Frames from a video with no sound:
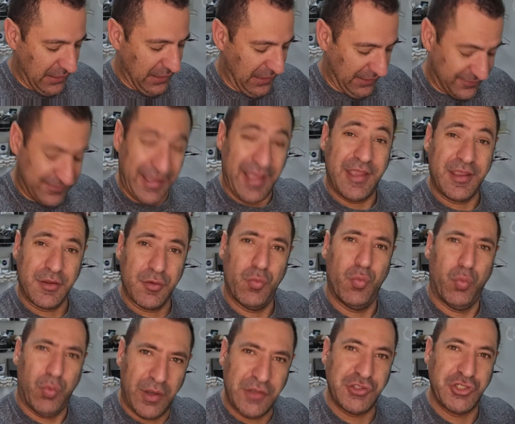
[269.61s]
a saying,
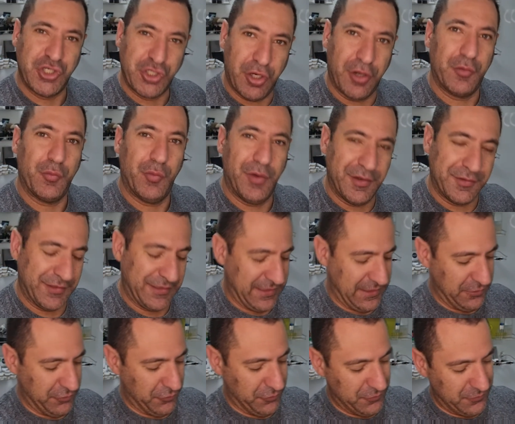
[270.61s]
one shot, one
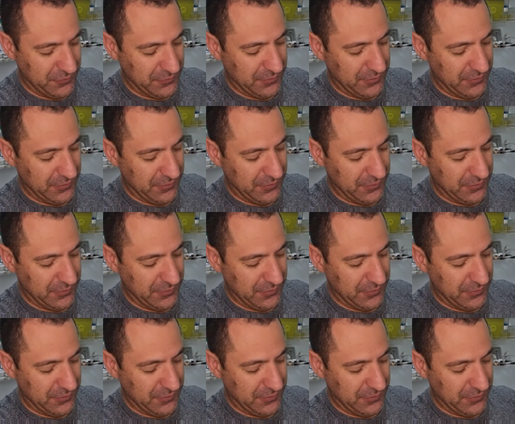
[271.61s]
kill.